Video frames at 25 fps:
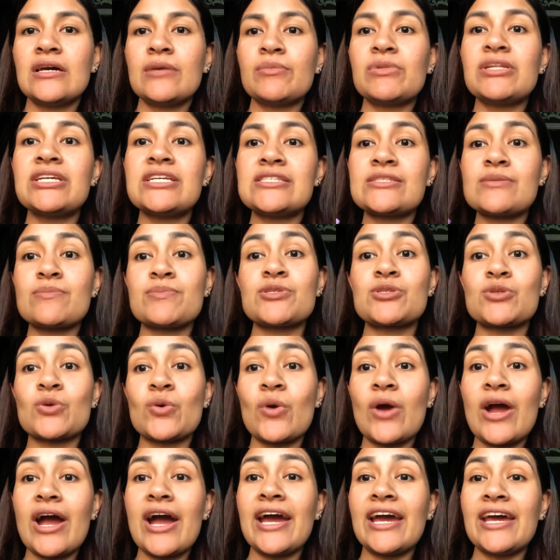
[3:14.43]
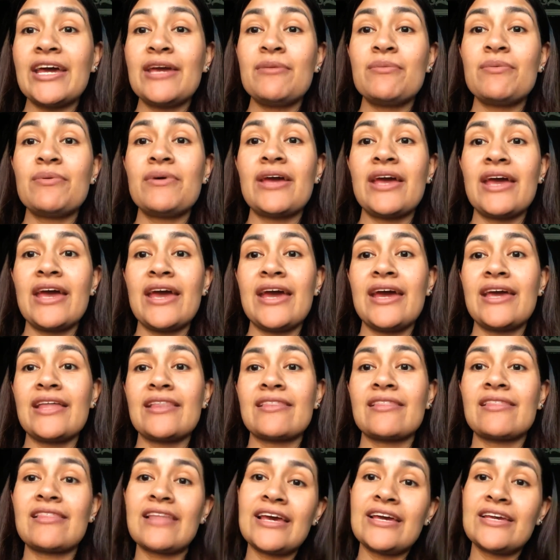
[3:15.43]
Please subscribe
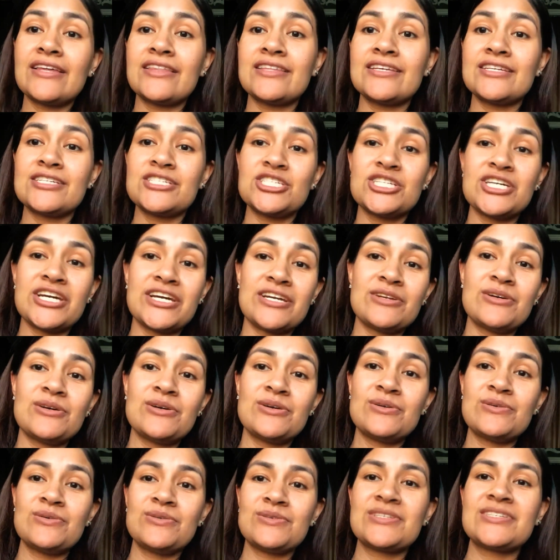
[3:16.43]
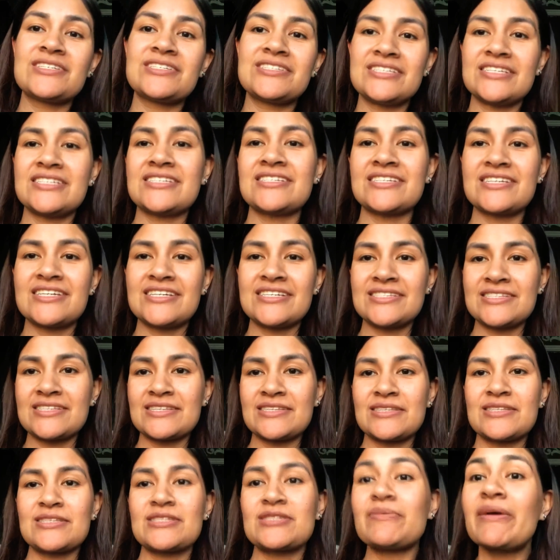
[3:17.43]
and like this channel just because
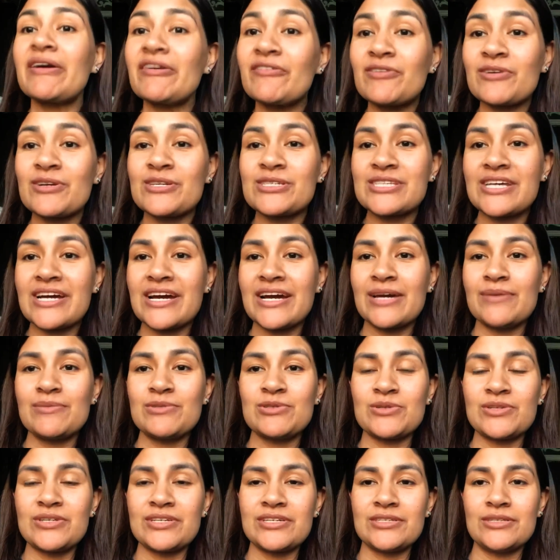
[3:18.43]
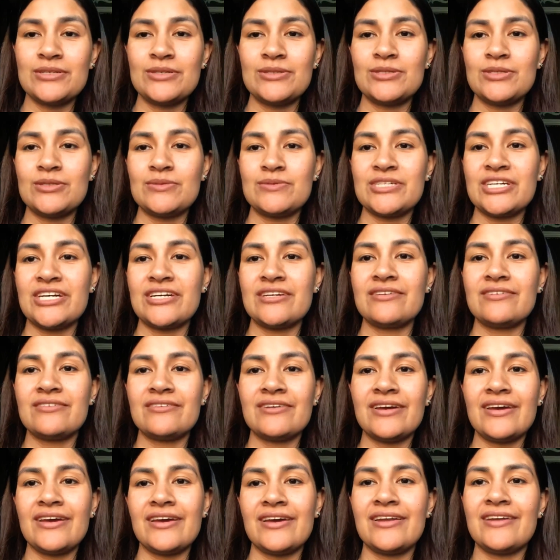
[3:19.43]
it's my first time doing a YouTube channel
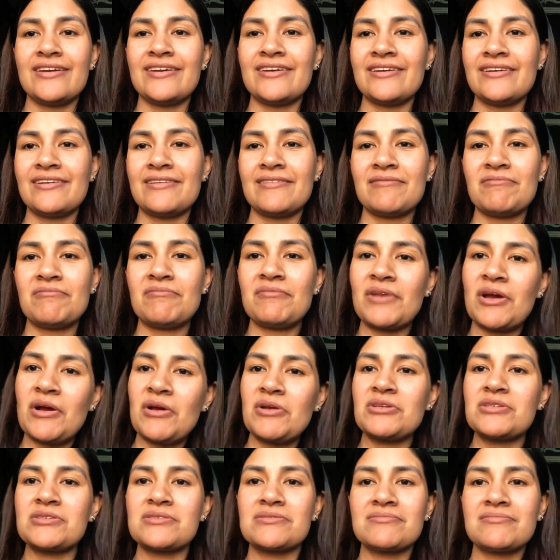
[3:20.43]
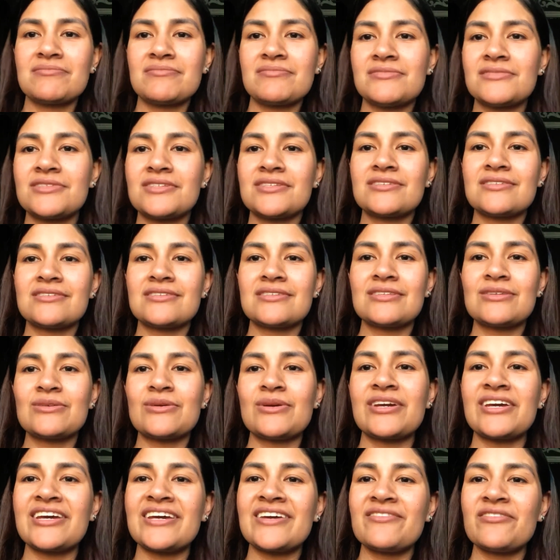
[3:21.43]
and I'm just, just
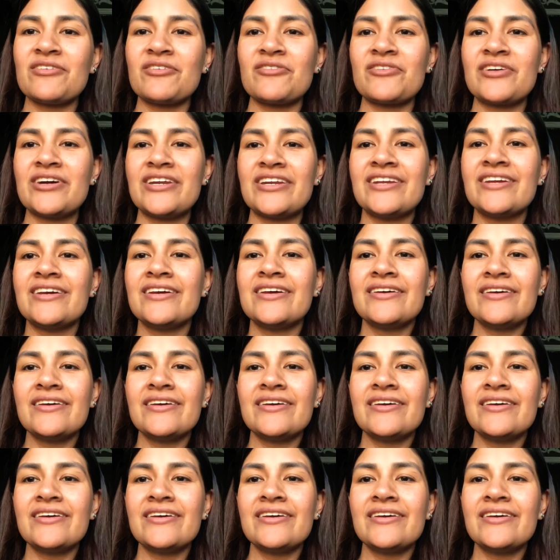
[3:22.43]
doing it for fun.